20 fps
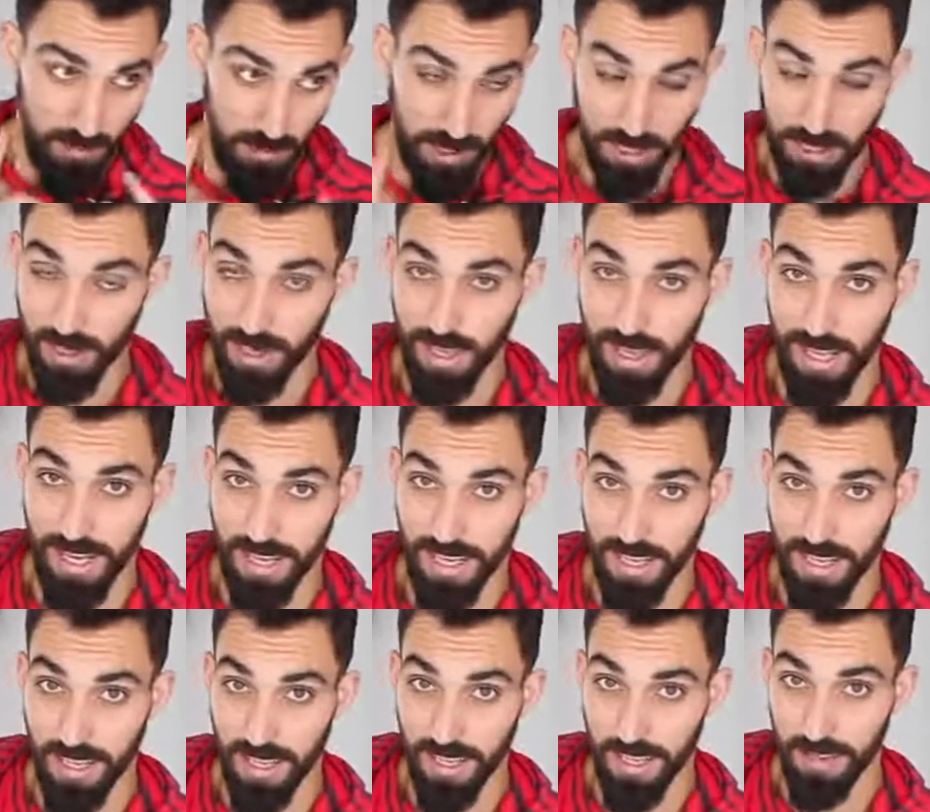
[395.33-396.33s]
Be sure to like
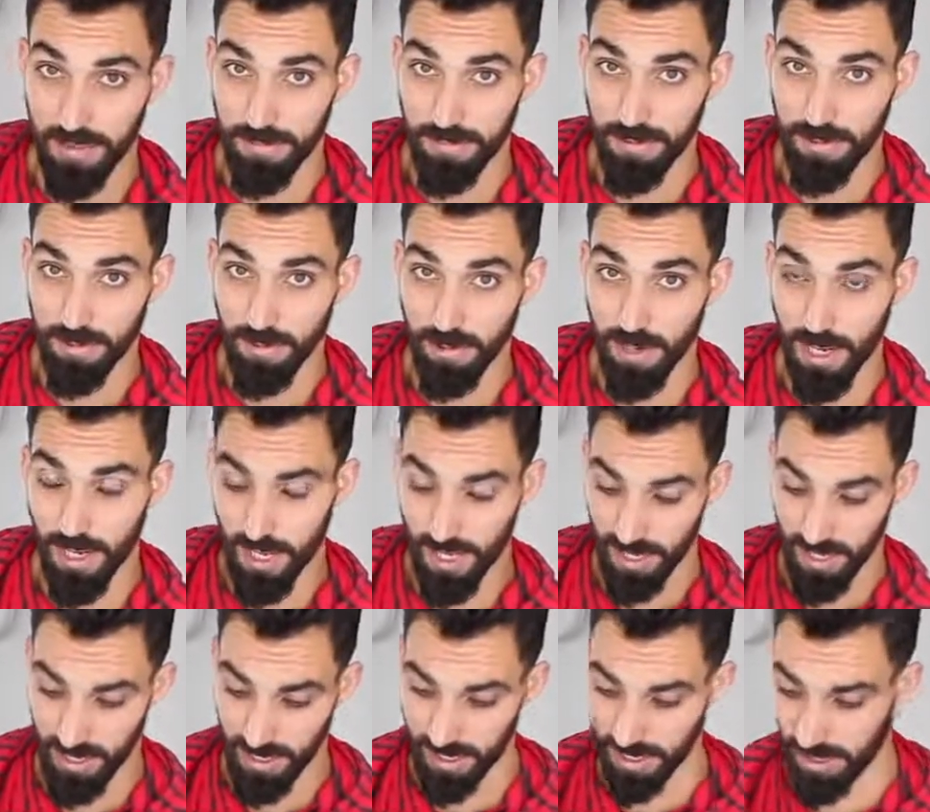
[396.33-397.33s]
it. If you
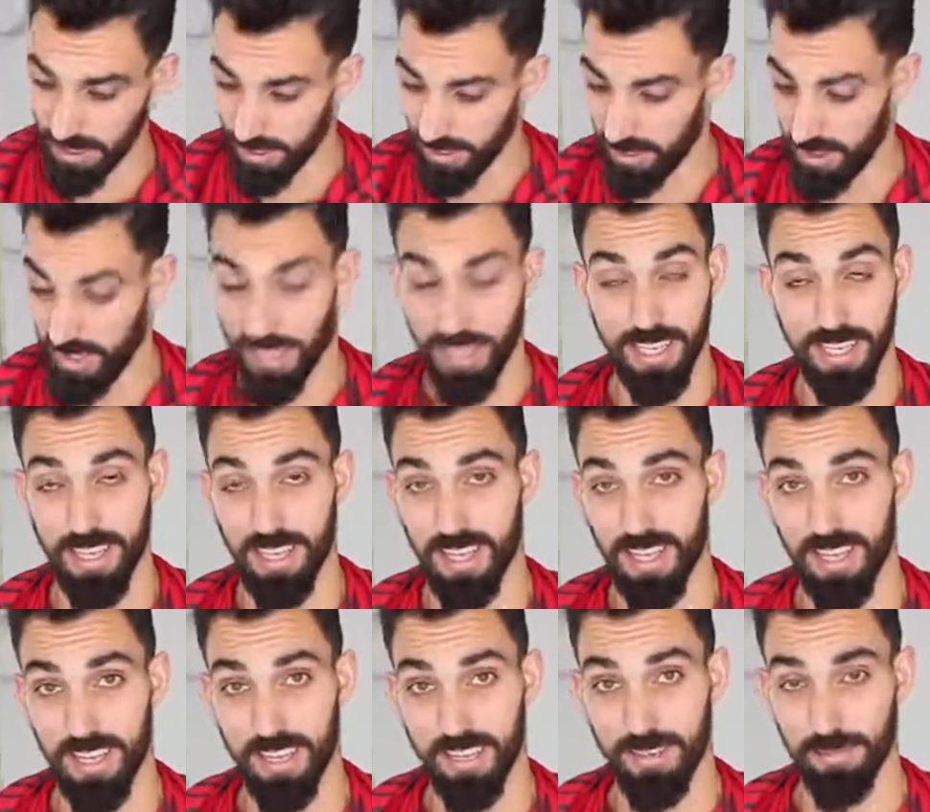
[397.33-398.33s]
like it,
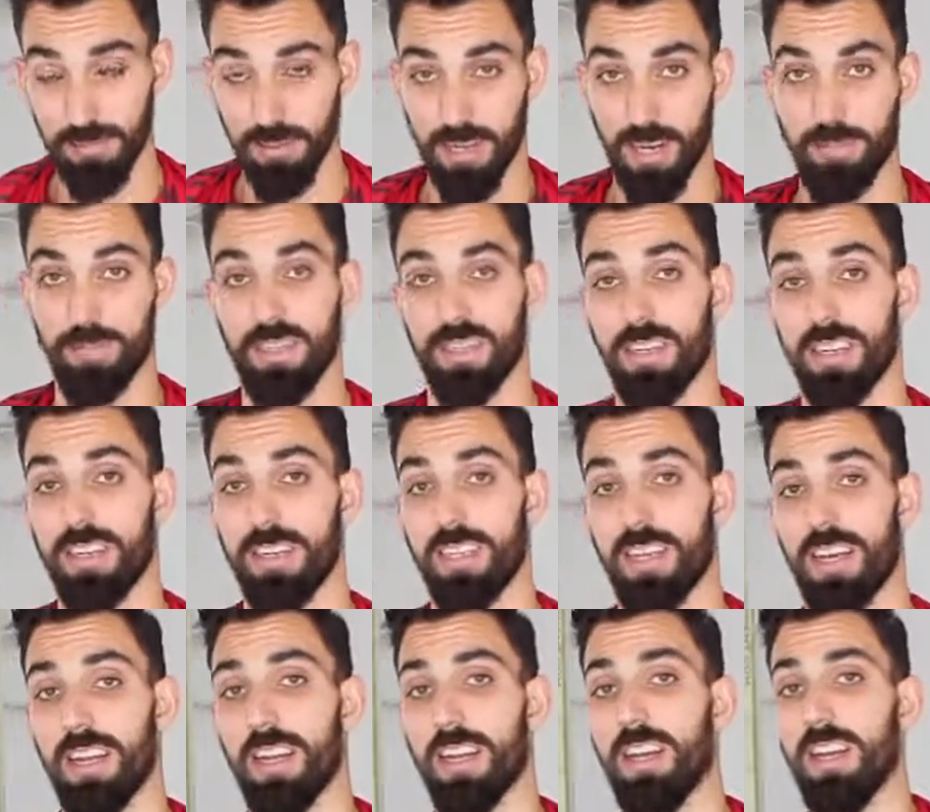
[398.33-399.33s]
subscribe to
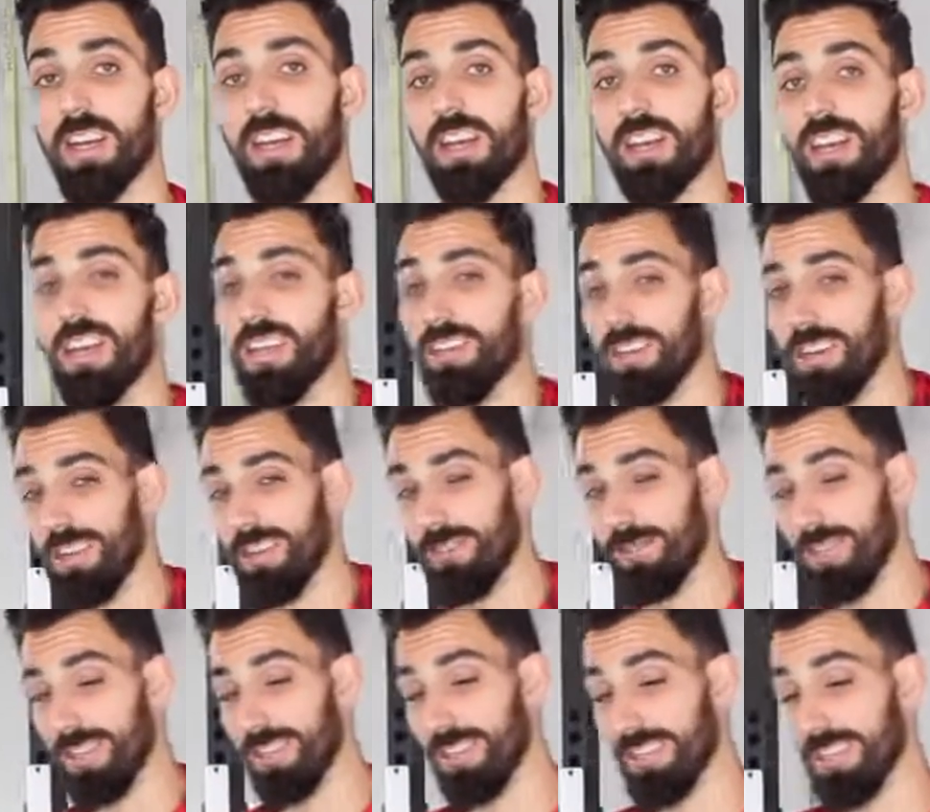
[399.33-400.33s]
StrengthSide, and as
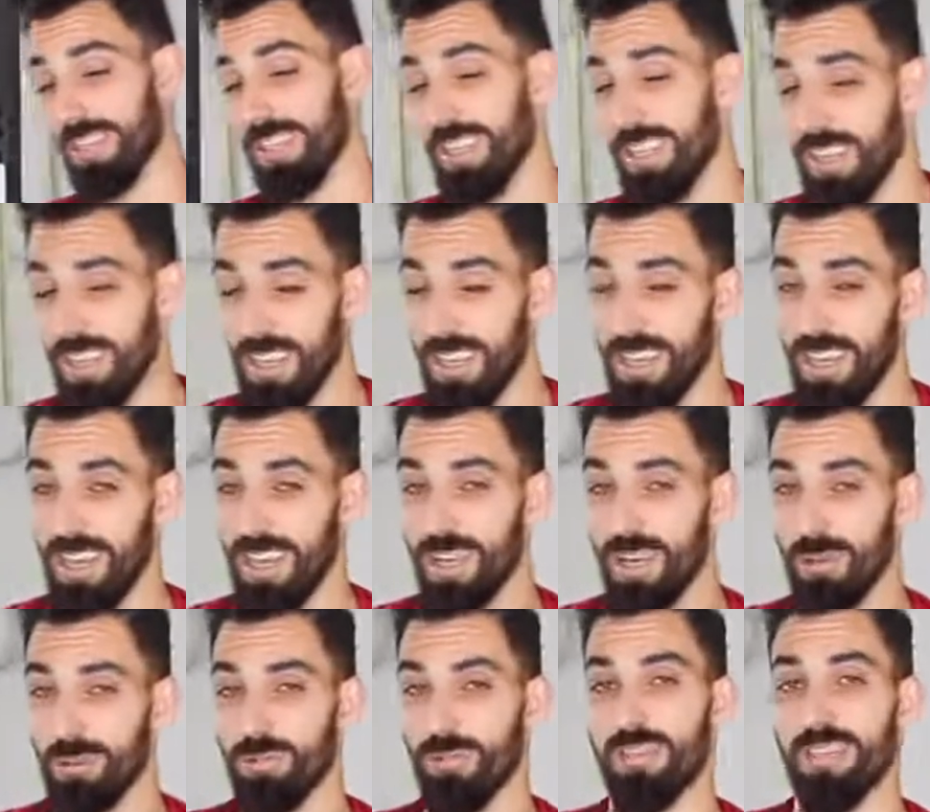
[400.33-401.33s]
always,
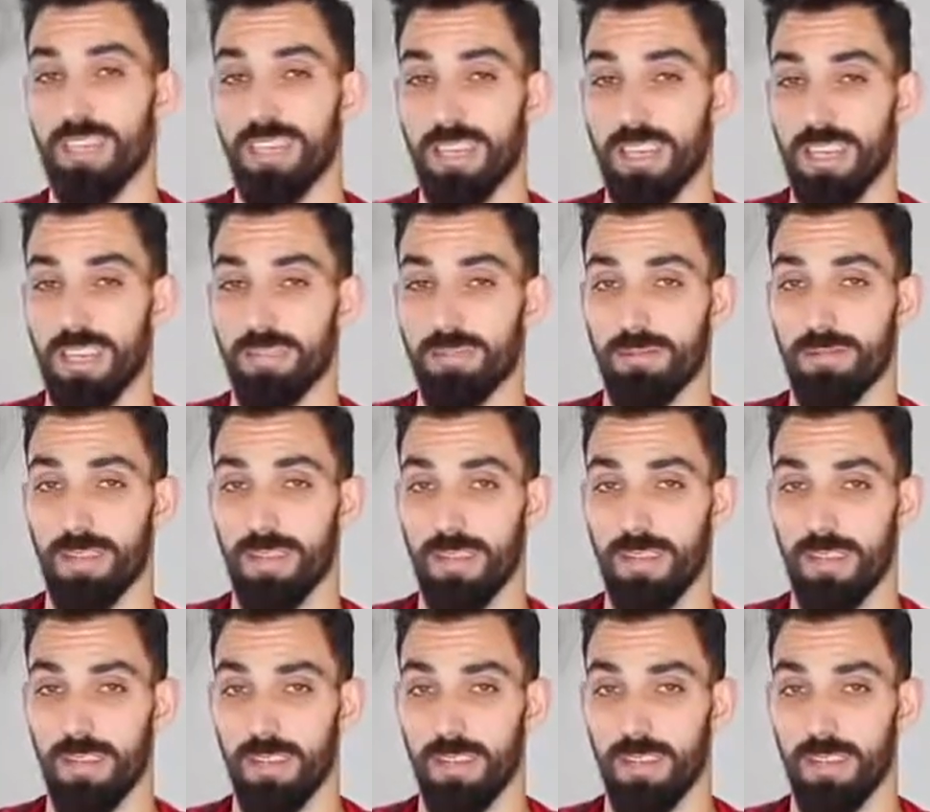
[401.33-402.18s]
we'll see you in the next one.